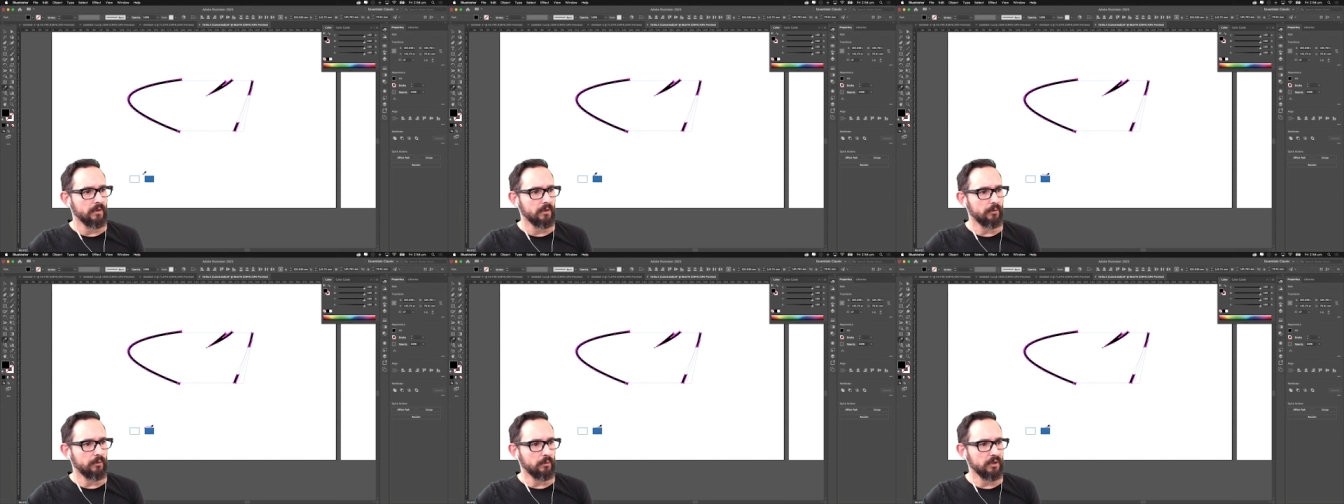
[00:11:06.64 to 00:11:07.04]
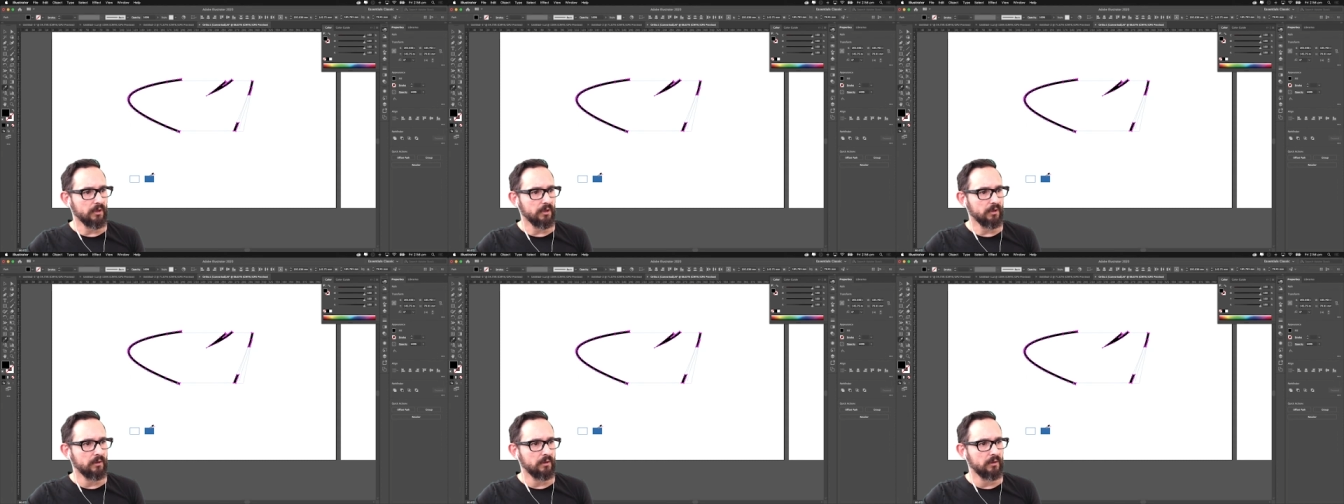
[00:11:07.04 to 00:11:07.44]
from
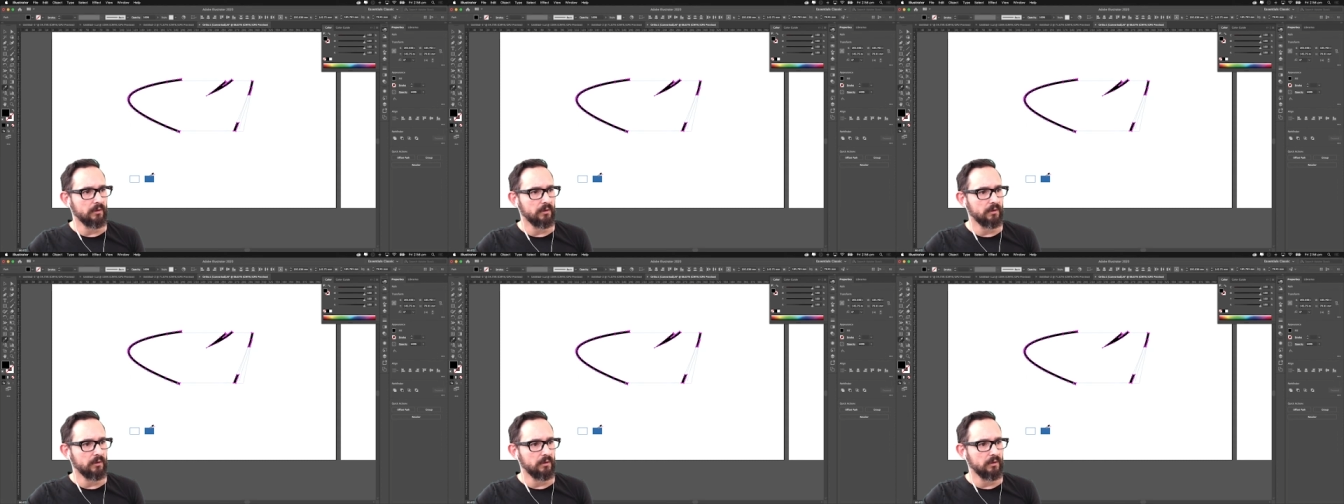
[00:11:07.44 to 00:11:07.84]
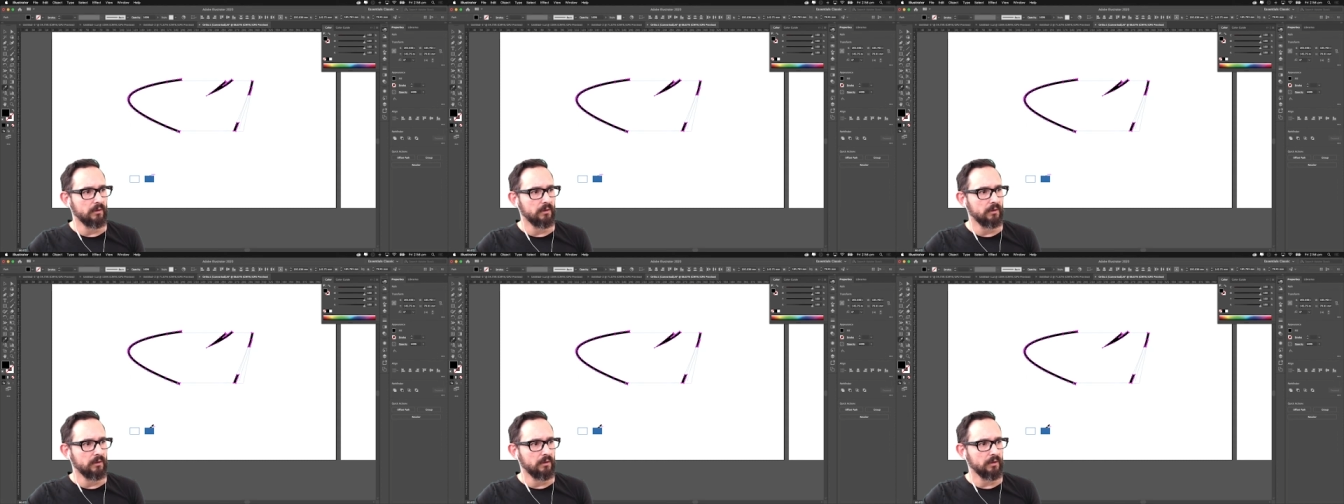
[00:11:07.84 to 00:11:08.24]
here,
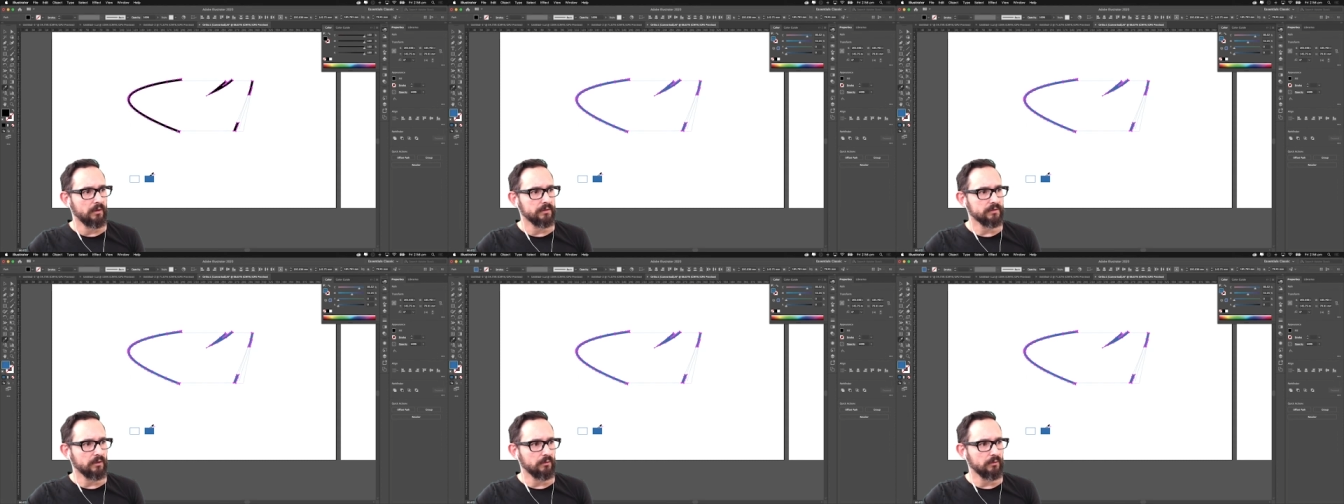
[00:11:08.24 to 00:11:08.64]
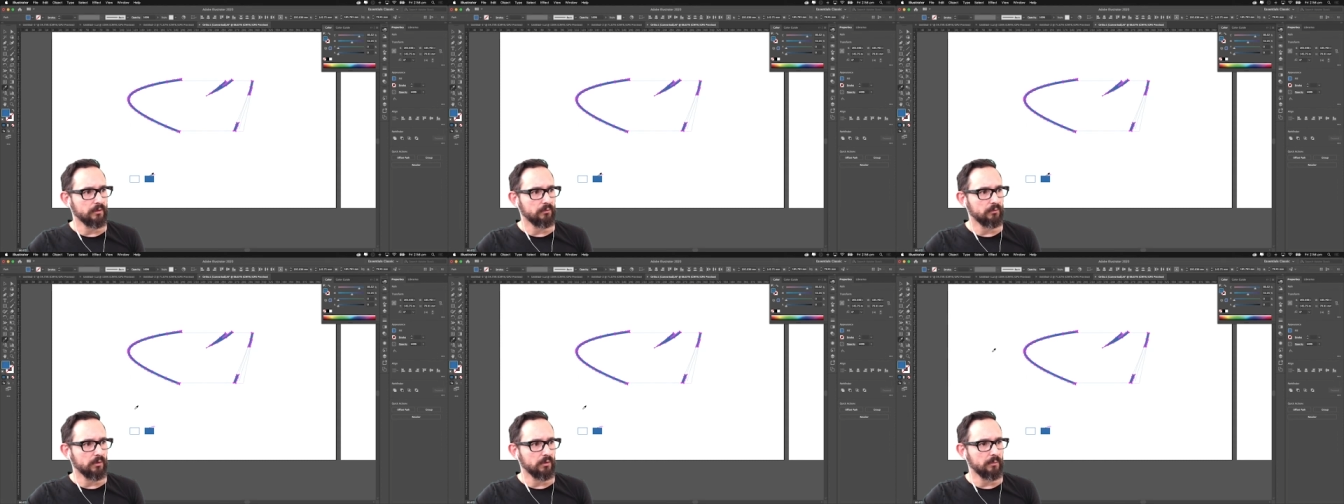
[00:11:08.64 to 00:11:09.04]
so
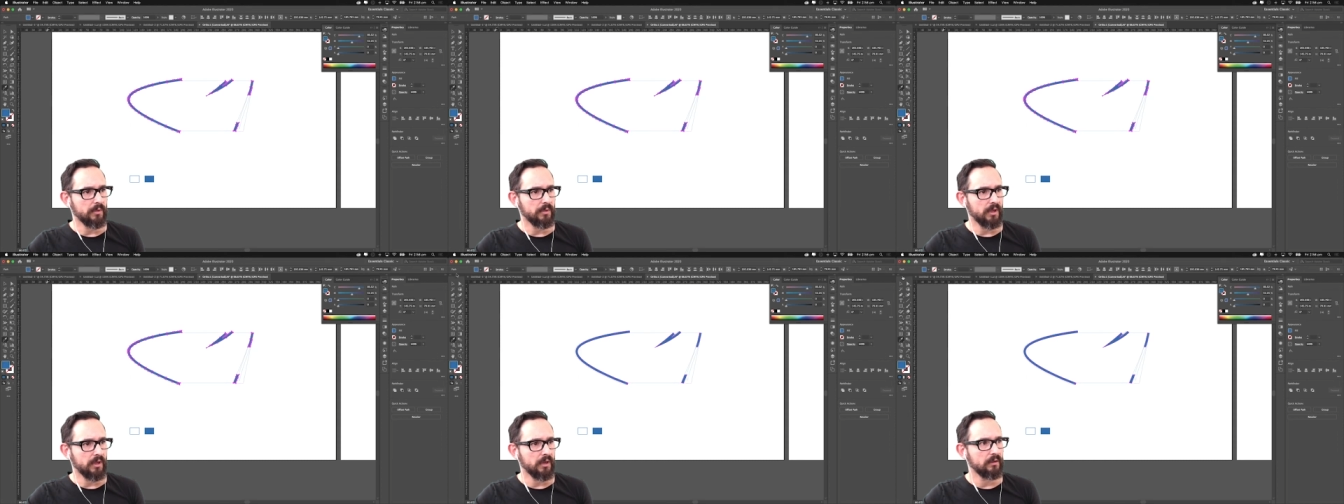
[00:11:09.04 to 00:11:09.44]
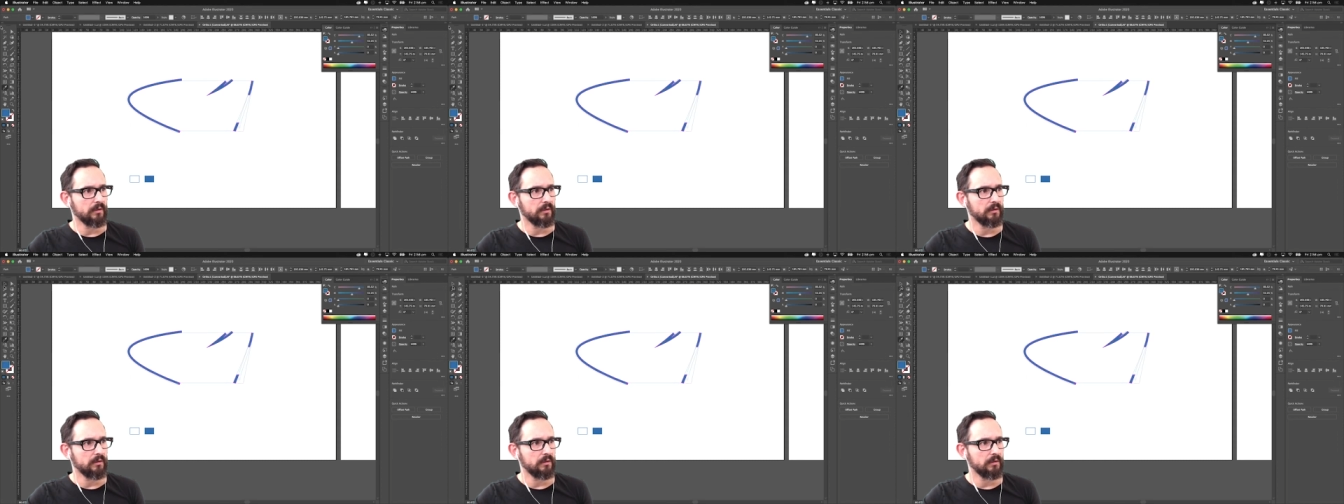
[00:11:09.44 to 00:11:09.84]
it will apply
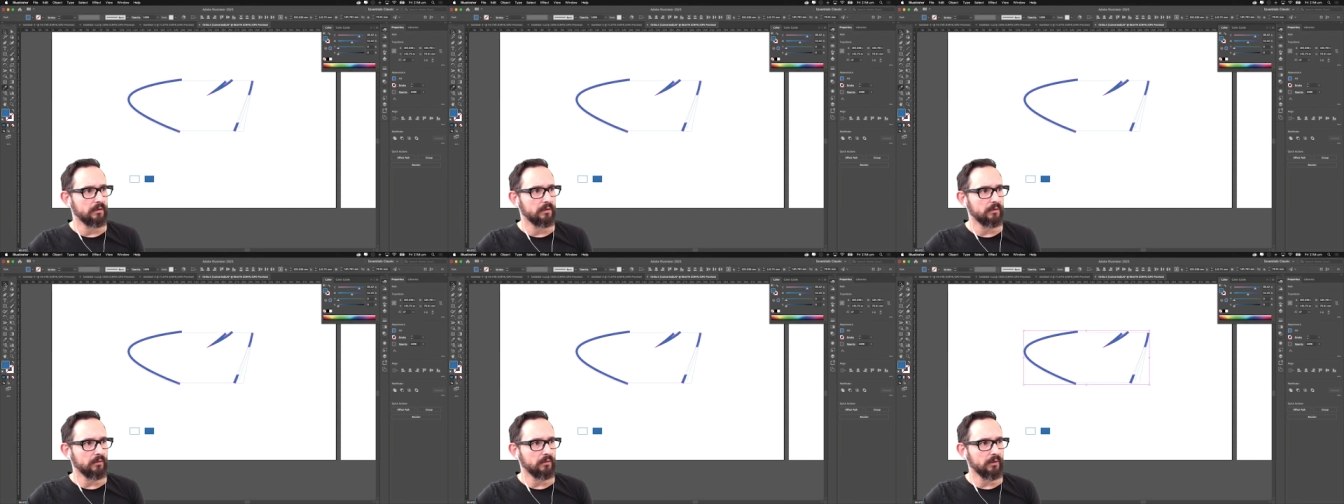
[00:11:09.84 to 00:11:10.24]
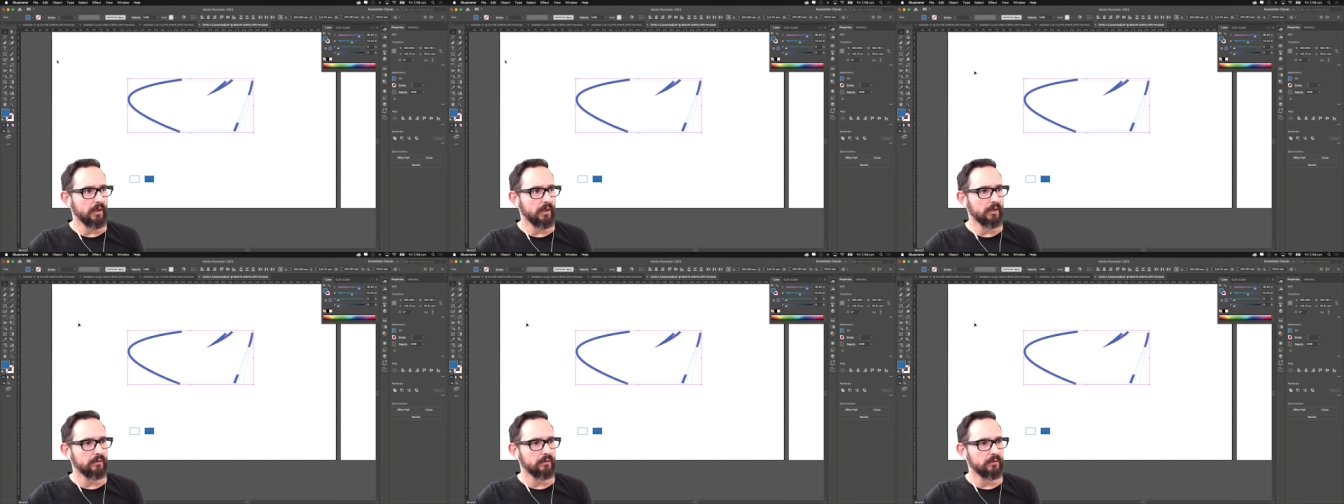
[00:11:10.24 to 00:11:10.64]
to
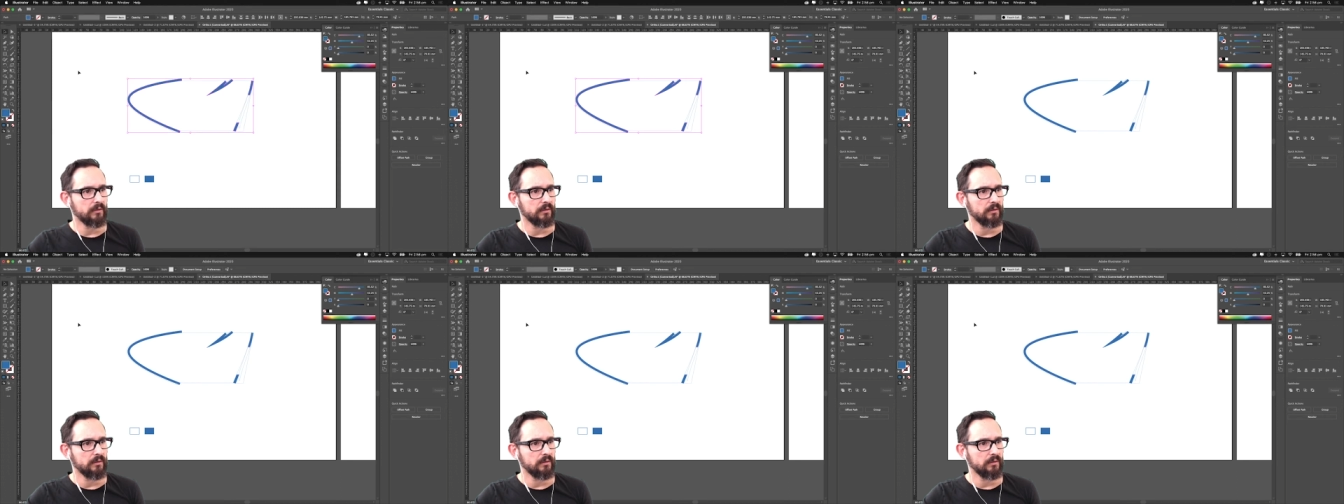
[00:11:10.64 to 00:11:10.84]
that.